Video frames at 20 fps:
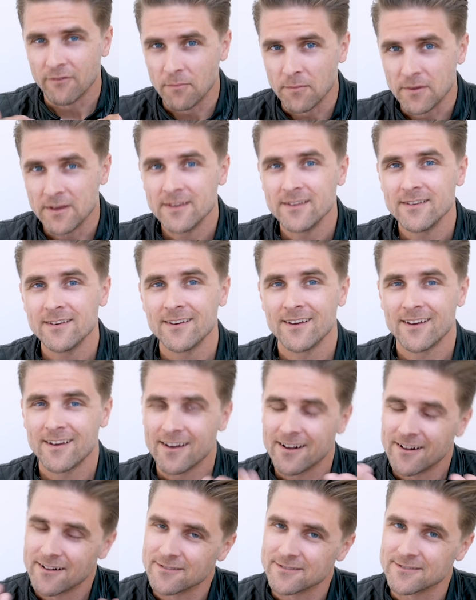For me,
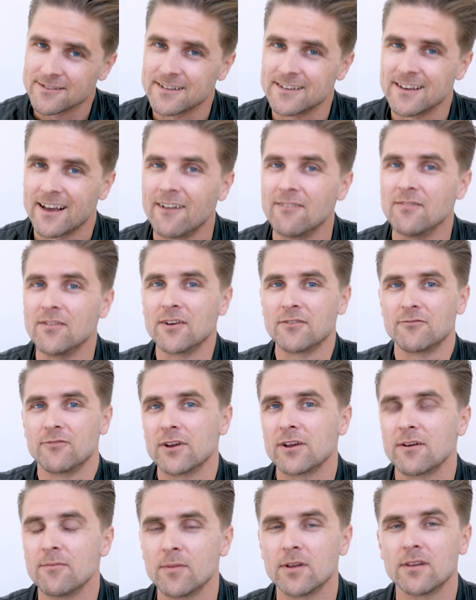I'll say I'll not
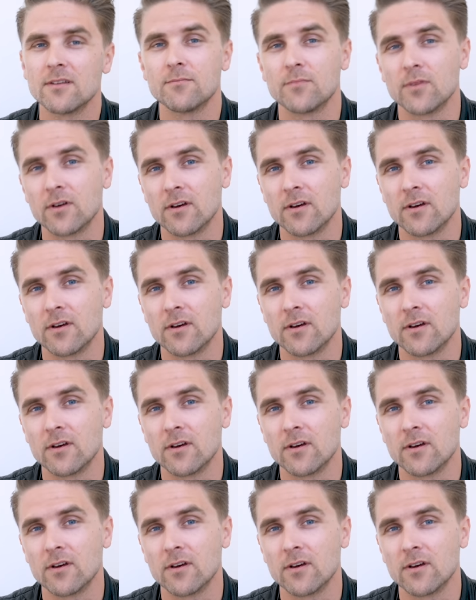recommend it